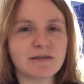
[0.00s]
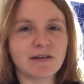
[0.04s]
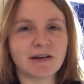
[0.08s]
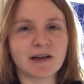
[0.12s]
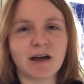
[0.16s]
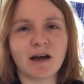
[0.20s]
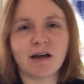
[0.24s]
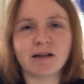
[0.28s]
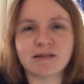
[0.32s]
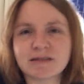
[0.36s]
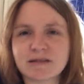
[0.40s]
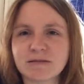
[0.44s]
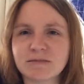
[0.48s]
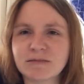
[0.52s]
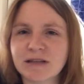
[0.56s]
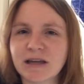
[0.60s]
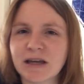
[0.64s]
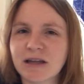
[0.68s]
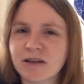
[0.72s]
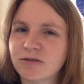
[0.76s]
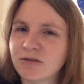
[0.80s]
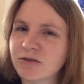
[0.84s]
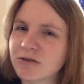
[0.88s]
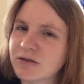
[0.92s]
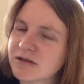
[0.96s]
if I can't seem to
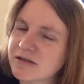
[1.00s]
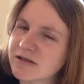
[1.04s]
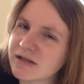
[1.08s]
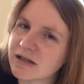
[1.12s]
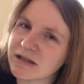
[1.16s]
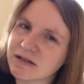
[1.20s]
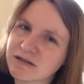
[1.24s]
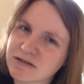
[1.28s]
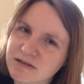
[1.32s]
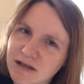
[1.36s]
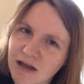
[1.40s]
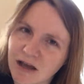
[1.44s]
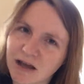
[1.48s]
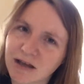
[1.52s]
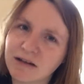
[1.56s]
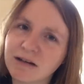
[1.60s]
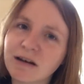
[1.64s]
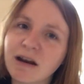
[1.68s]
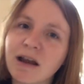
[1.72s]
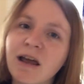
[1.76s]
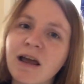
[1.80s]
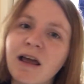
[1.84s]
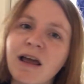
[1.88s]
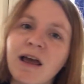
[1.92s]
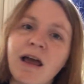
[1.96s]
get through The Singer's
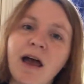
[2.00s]
Gun,